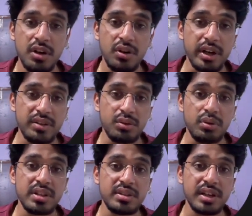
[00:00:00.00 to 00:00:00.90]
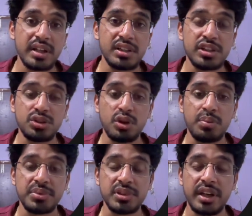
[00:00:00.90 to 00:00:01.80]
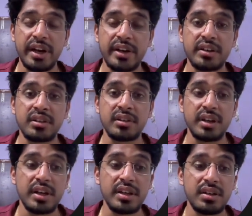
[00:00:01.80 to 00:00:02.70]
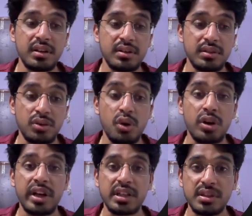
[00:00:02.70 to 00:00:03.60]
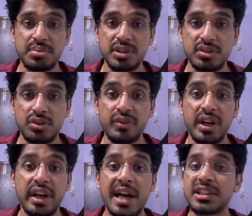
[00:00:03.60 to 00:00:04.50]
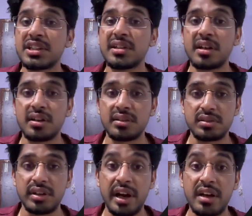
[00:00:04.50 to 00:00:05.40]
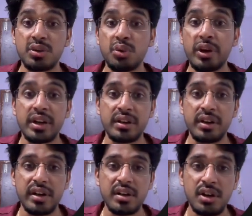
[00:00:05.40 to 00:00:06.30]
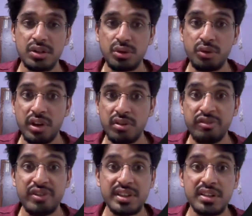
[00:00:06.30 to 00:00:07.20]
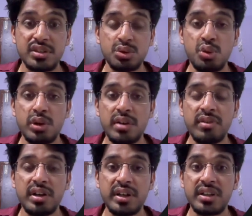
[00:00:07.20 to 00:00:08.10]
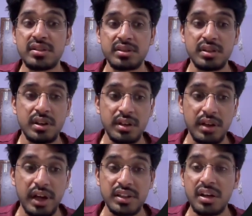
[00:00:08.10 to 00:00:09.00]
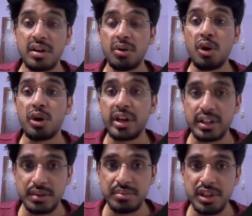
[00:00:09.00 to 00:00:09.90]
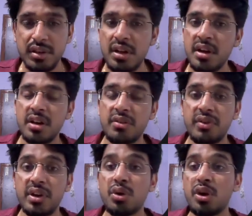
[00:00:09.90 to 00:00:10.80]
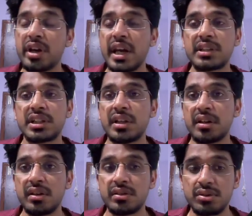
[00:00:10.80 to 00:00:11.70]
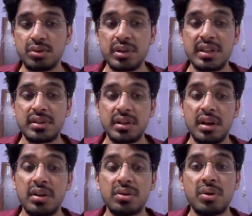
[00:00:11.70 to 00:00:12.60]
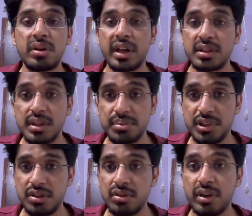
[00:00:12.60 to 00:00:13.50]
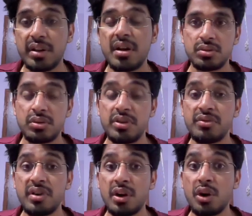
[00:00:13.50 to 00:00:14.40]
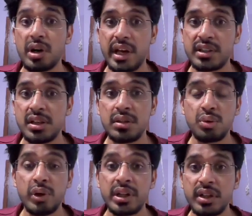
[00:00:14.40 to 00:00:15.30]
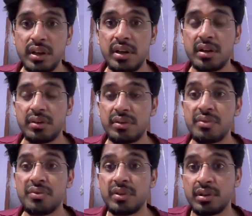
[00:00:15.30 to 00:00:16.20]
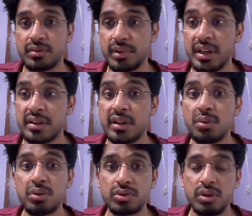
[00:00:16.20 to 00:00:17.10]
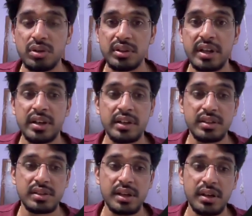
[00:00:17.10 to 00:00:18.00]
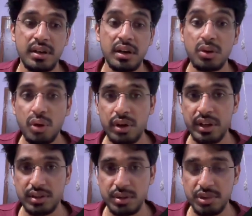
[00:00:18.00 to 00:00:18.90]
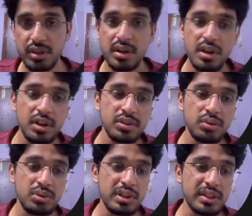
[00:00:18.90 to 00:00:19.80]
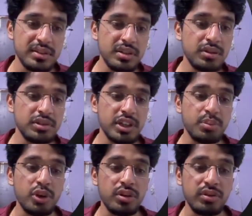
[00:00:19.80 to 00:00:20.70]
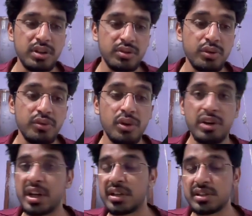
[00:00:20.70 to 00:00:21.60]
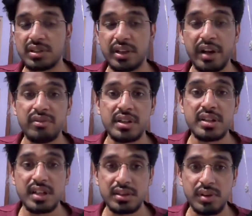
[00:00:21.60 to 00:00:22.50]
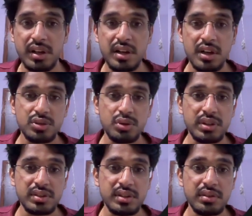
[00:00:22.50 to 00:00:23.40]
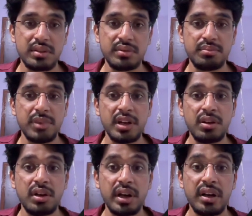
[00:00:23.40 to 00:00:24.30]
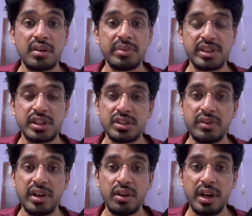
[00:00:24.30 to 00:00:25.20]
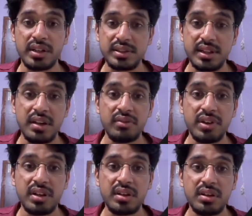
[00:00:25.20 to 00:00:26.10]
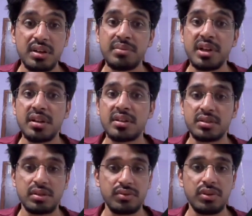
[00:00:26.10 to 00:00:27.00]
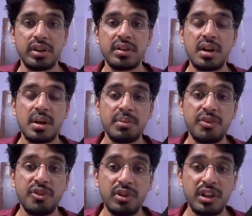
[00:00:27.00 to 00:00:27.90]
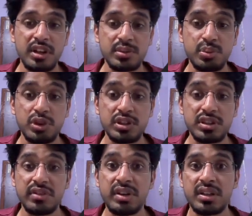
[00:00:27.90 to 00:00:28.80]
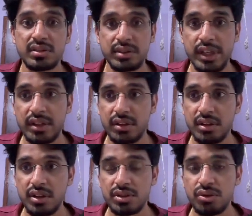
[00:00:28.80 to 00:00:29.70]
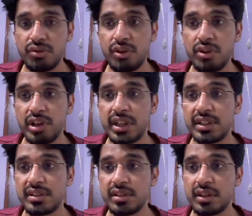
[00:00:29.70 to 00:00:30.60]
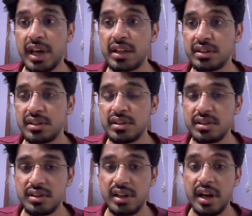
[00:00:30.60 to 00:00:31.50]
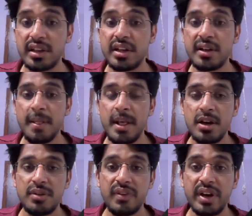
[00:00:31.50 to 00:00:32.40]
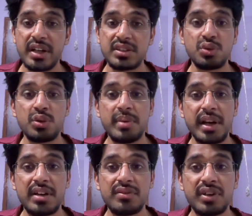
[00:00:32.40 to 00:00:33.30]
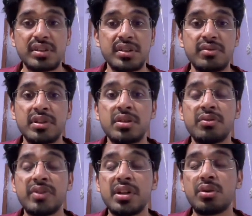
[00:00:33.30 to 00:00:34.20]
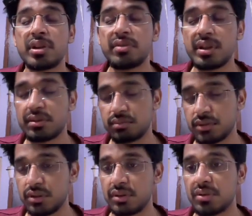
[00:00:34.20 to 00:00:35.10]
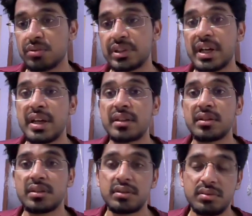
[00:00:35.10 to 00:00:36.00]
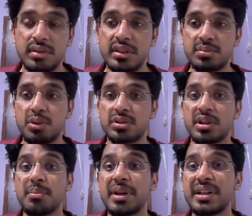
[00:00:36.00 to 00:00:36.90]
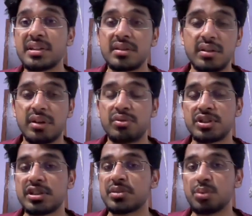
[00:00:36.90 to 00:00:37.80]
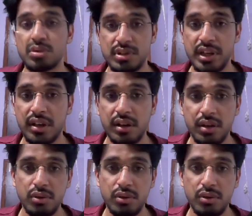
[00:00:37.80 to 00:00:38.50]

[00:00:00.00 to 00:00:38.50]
Okay, so this actually stops at any caught exceptions. So we are catching the errors, right, and throwing it, right? So wherever we see this throw keyword, it is actually a caught exception if we do not catch any errors. So that is an uncaught exception. Okay, so if we are not actually throwing the error, if anything goes wrong, then it is an uncaught exception. So that is the checkpoint over here. So if you want, you can just try with this as well. So this is the particular error message where you can just see within the terminal itself, okay, before the response is even sent. So if you want, you can just cancel this, and then we can just go back and fix it, which without even you know, sending the response, completing the request response cycle.